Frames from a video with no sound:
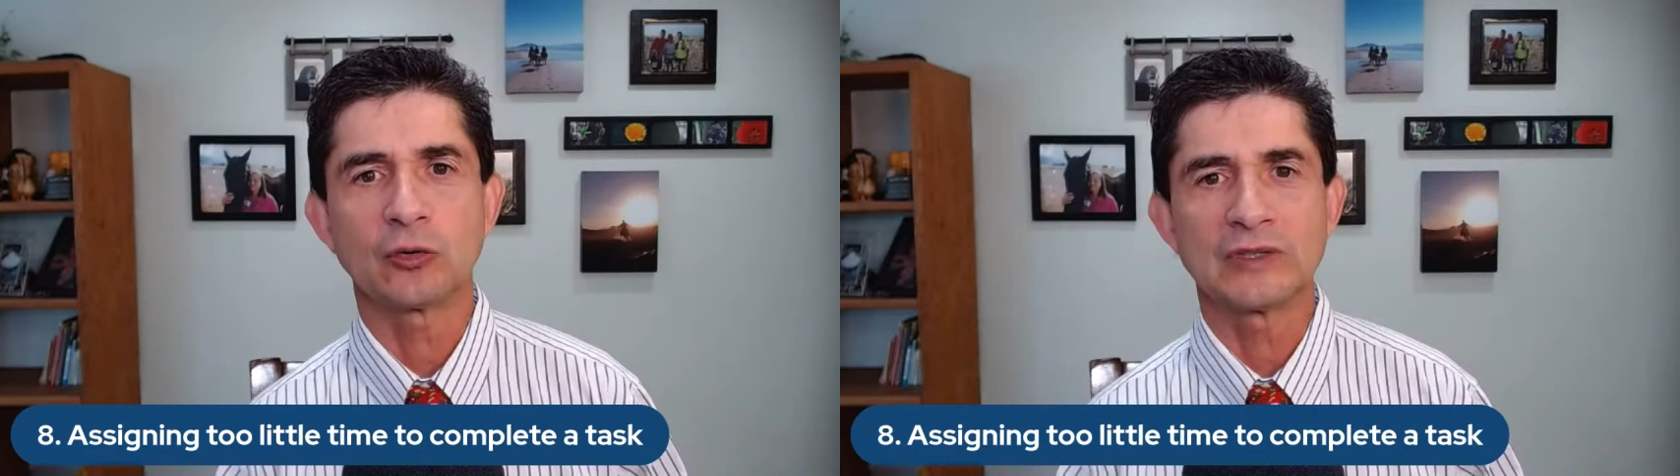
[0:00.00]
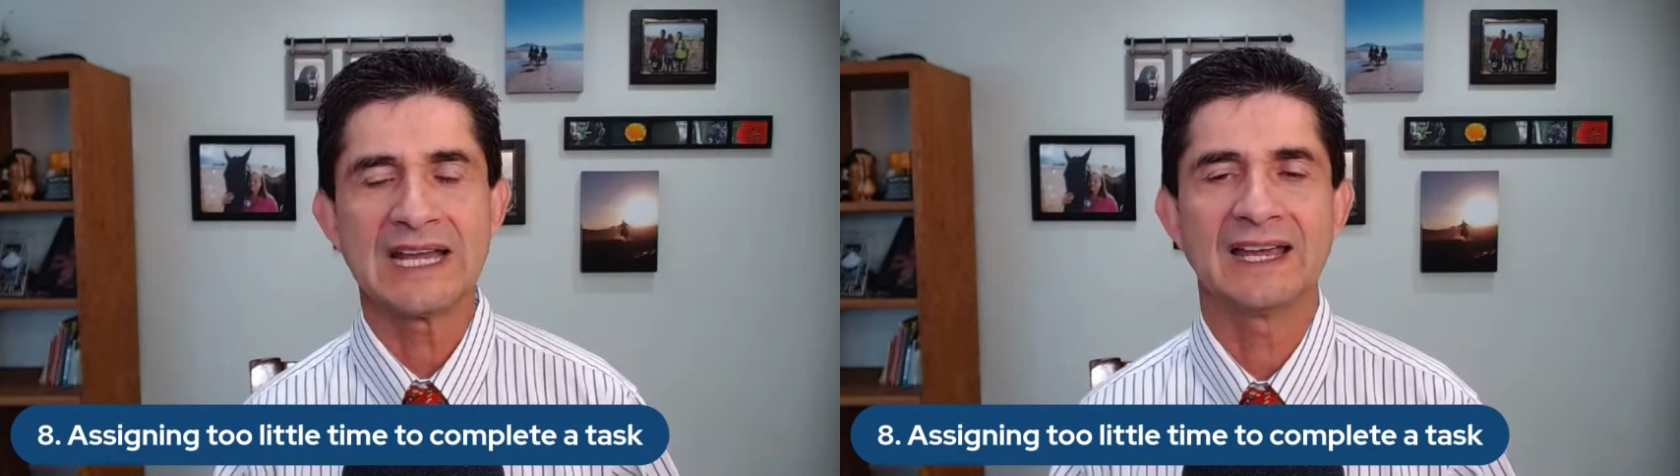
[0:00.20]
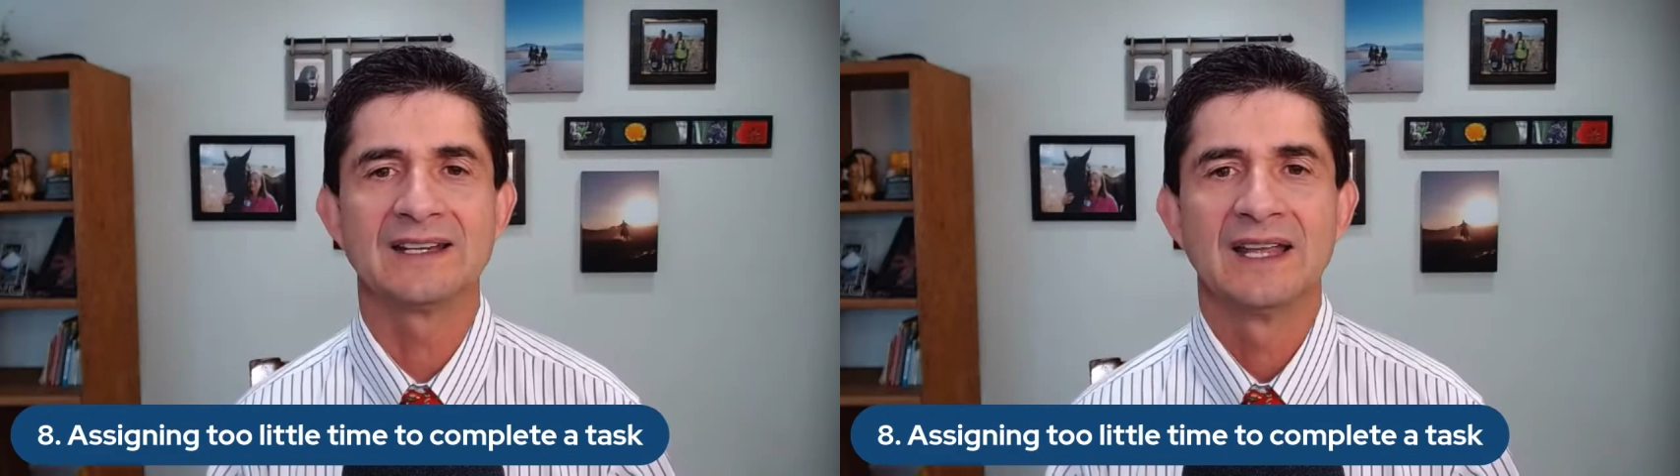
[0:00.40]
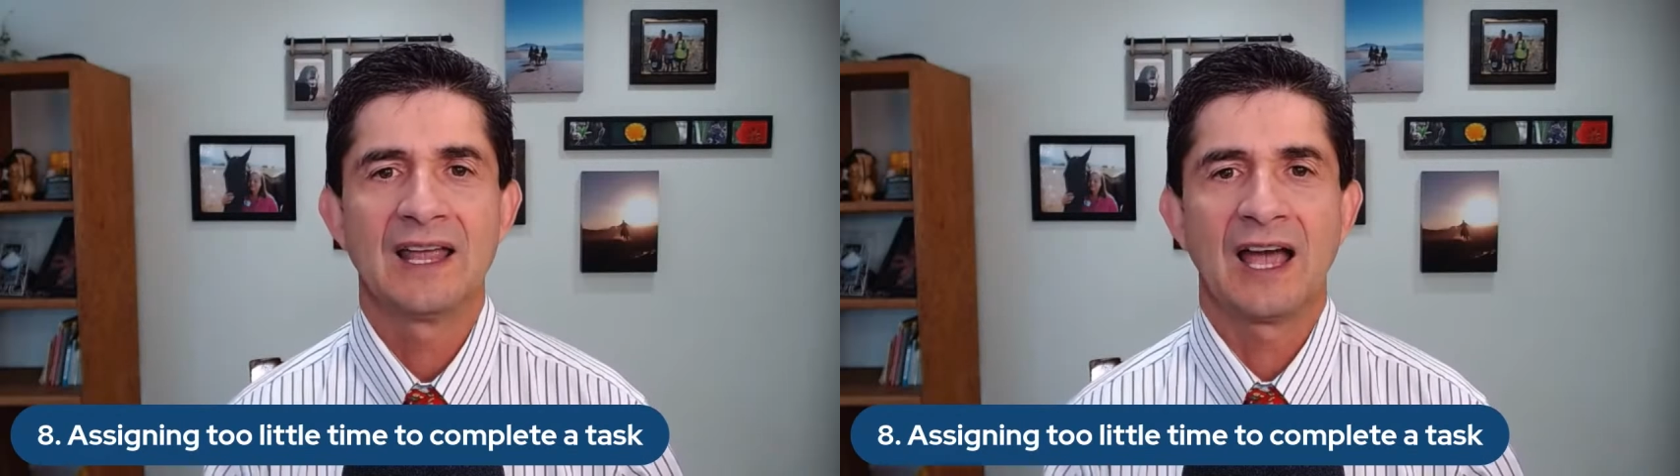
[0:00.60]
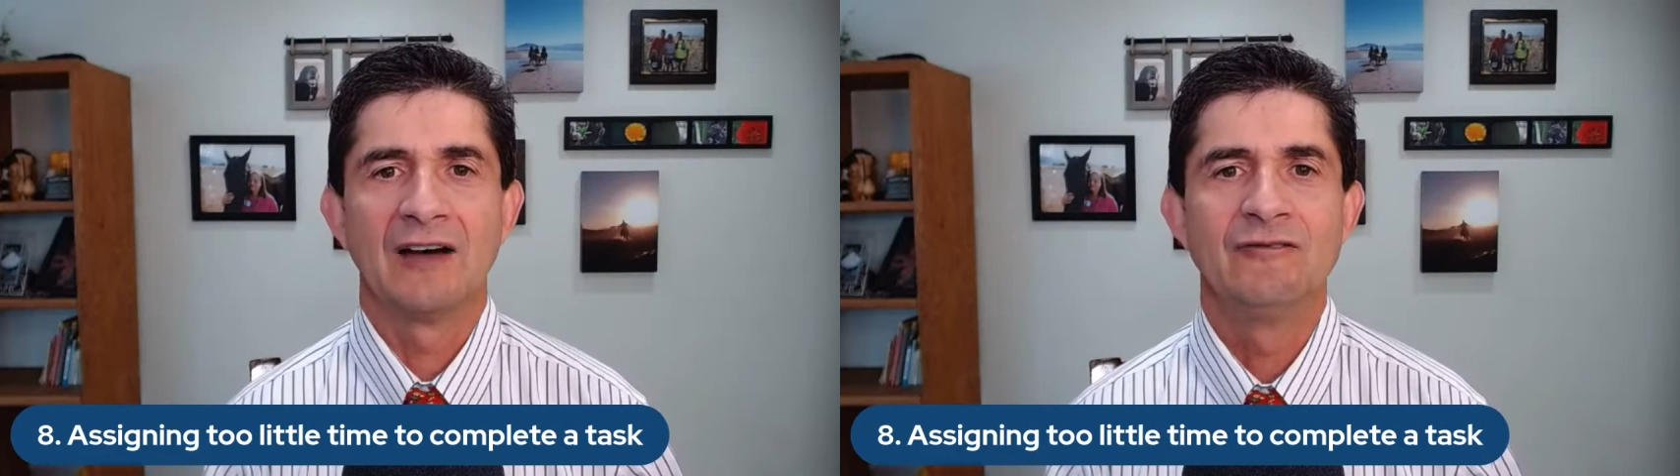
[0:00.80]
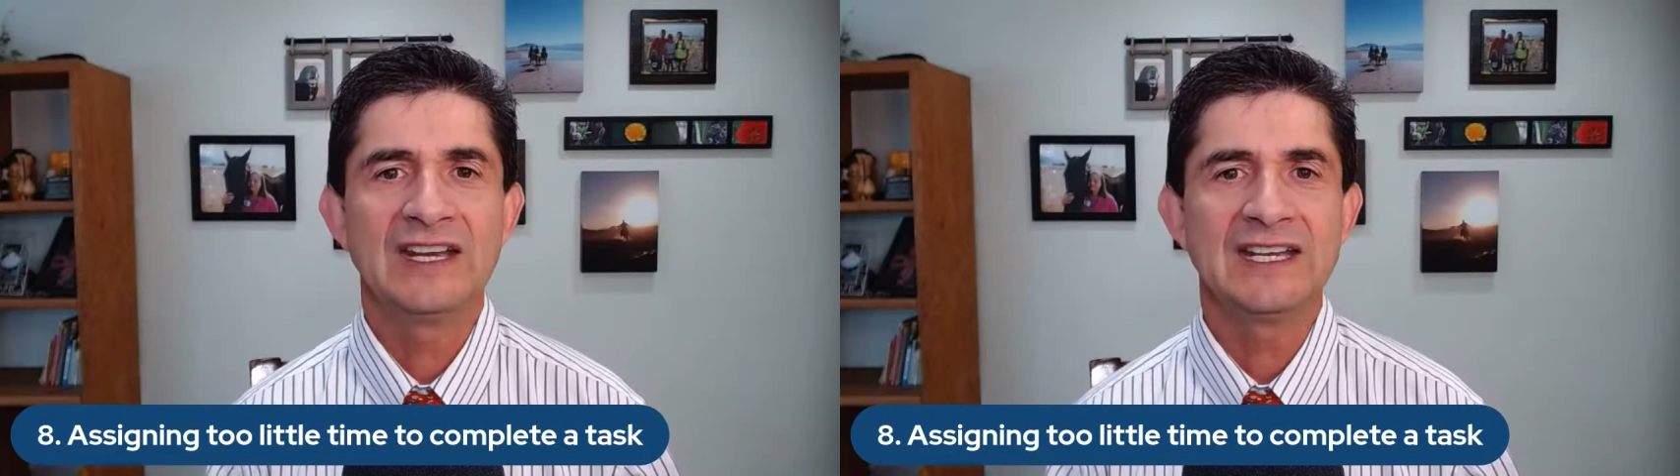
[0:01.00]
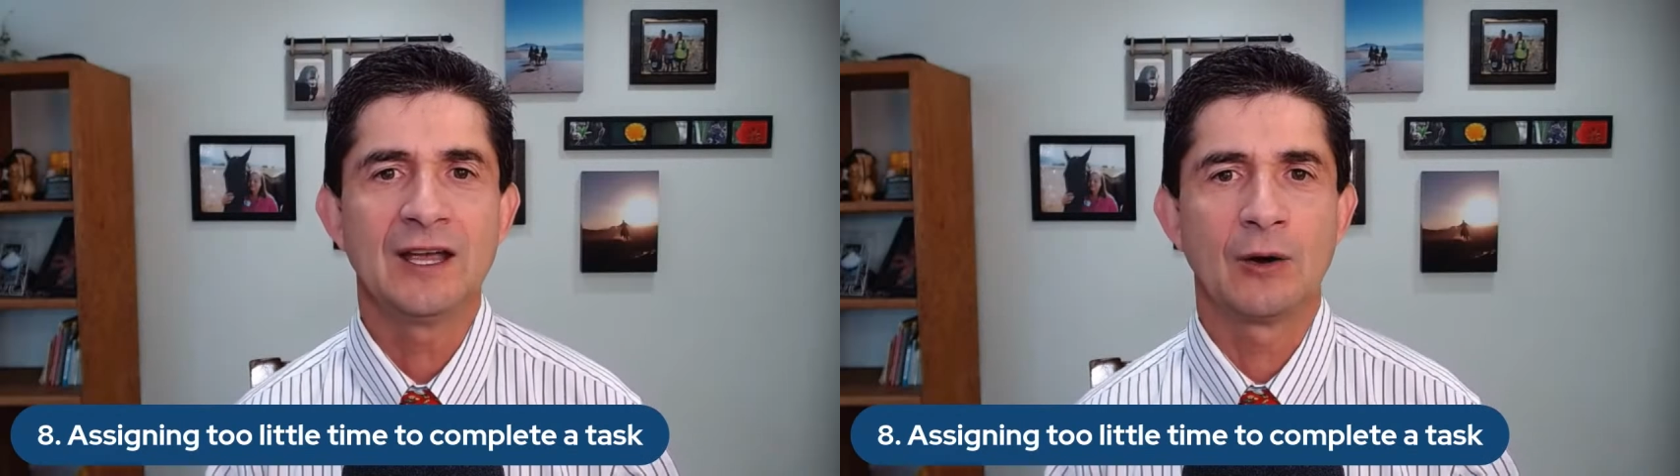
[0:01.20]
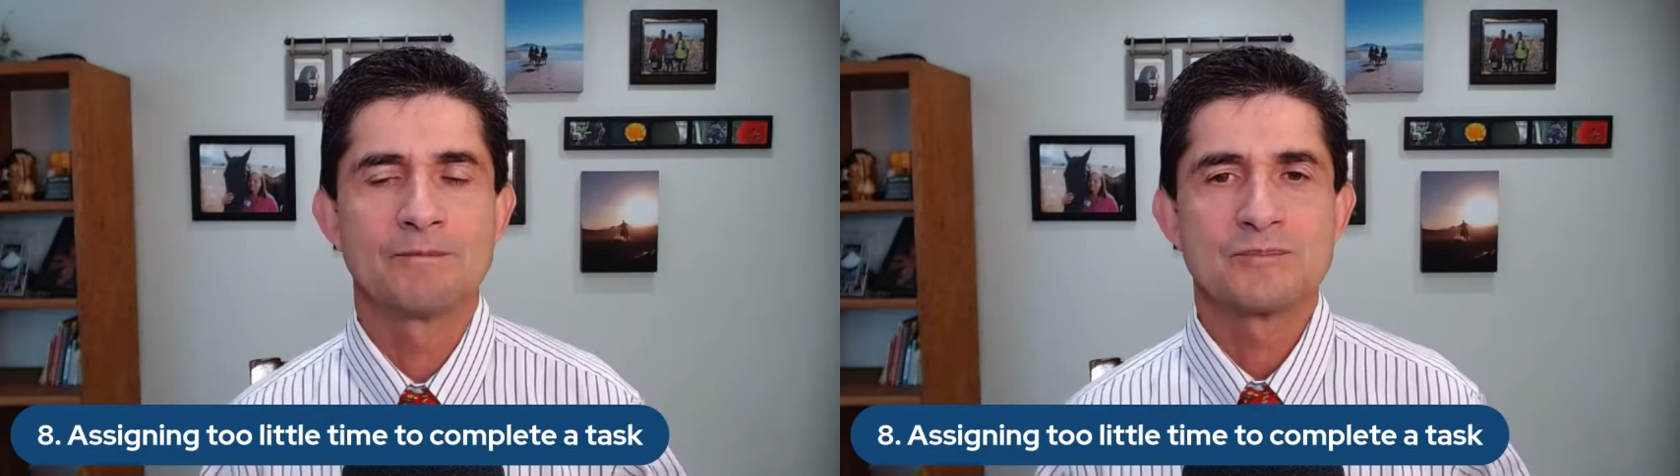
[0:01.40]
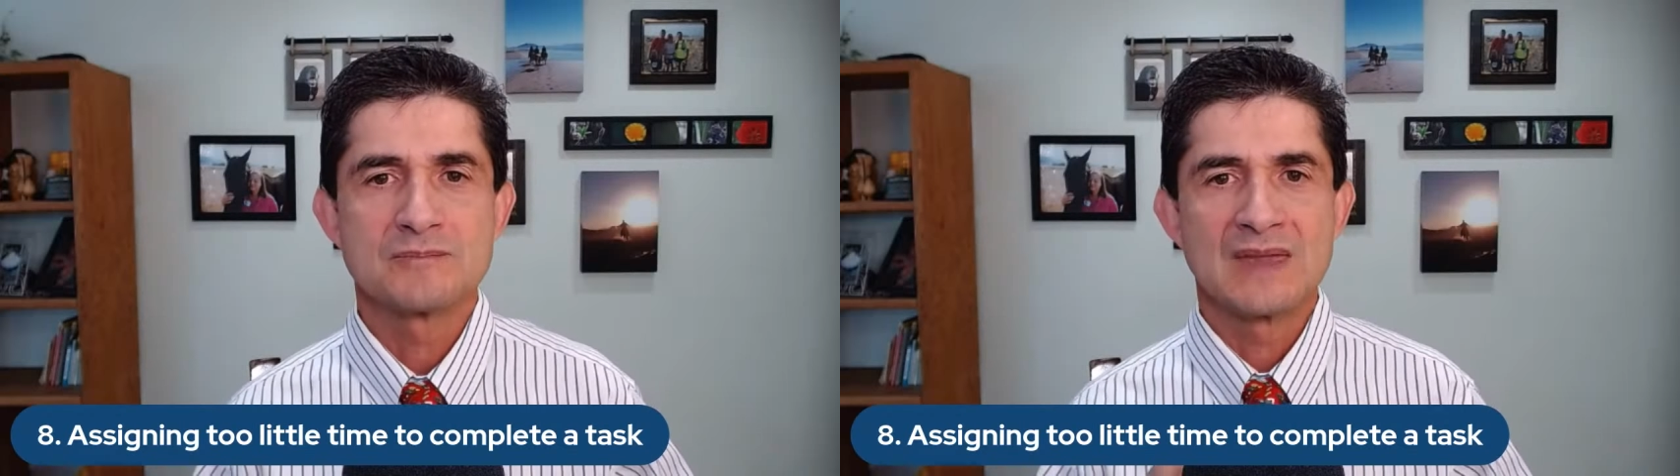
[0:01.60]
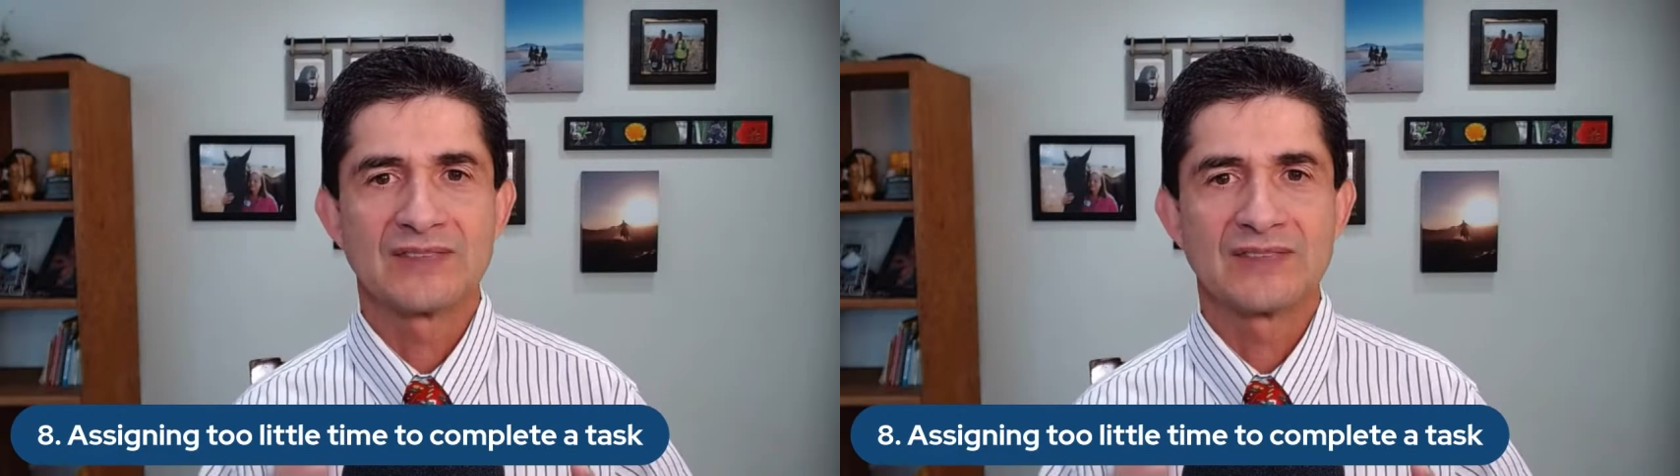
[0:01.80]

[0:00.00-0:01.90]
create a video